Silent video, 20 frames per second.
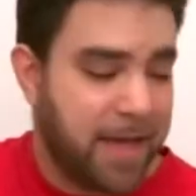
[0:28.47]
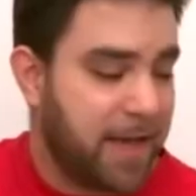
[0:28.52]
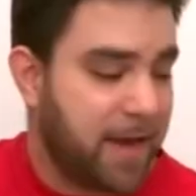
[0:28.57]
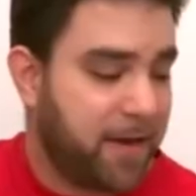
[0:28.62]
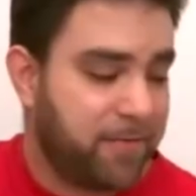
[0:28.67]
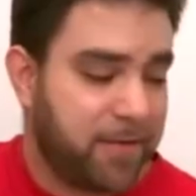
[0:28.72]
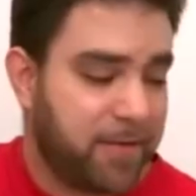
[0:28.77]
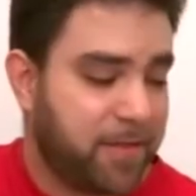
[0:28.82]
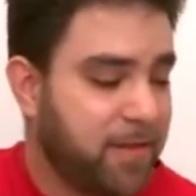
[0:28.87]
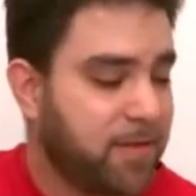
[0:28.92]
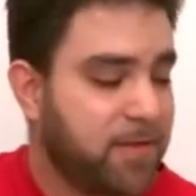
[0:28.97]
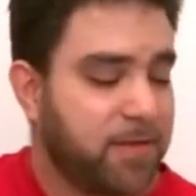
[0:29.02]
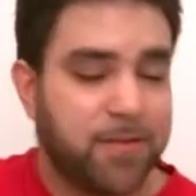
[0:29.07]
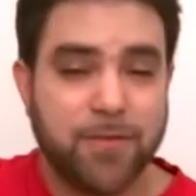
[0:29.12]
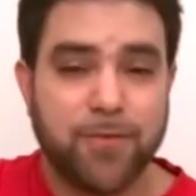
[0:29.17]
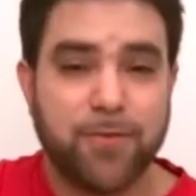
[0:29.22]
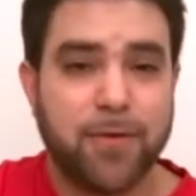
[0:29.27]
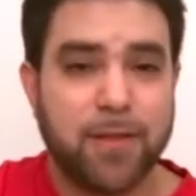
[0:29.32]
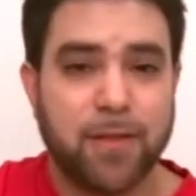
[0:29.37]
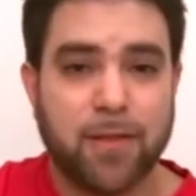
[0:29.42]
everything to
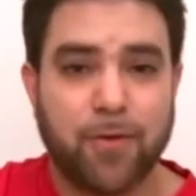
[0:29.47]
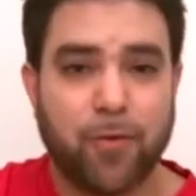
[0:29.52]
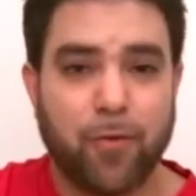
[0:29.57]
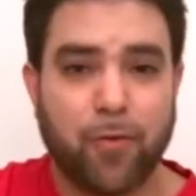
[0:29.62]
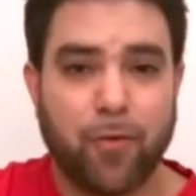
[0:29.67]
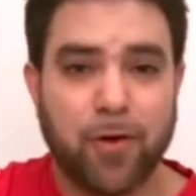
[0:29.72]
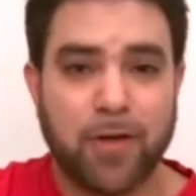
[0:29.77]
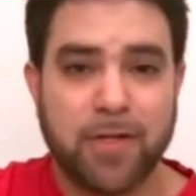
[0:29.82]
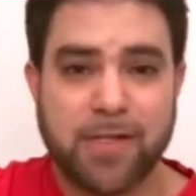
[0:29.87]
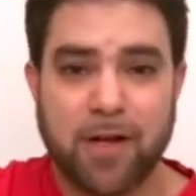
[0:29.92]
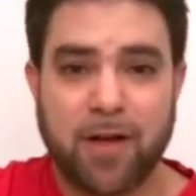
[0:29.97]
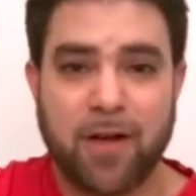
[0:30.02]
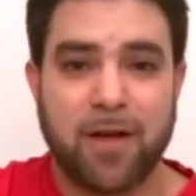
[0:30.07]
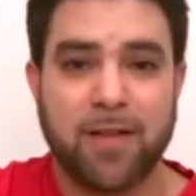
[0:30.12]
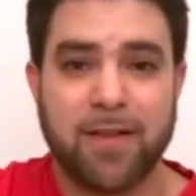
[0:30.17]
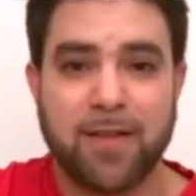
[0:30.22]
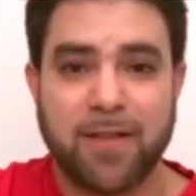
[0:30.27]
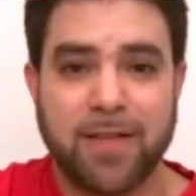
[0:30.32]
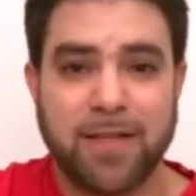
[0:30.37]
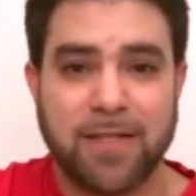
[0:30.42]
do with chords
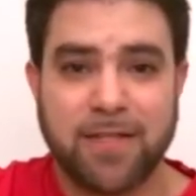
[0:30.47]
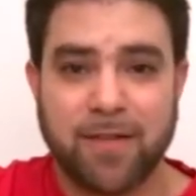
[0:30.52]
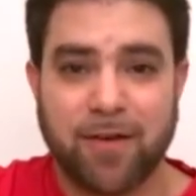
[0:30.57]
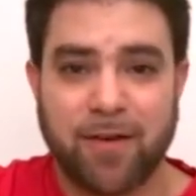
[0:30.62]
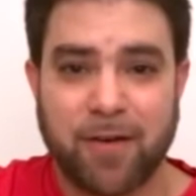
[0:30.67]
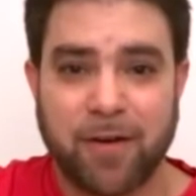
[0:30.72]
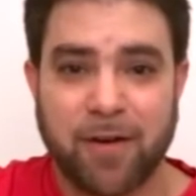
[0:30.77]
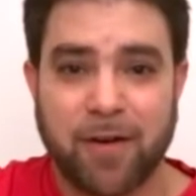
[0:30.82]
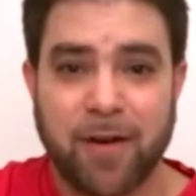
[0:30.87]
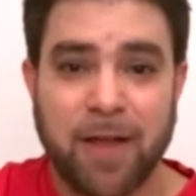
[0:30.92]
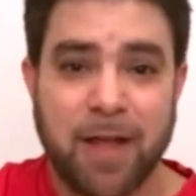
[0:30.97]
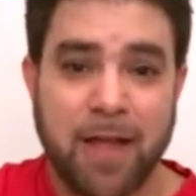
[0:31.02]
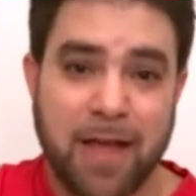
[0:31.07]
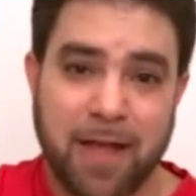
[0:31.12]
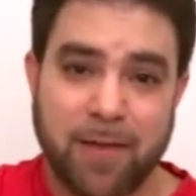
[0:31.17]
on the guitar.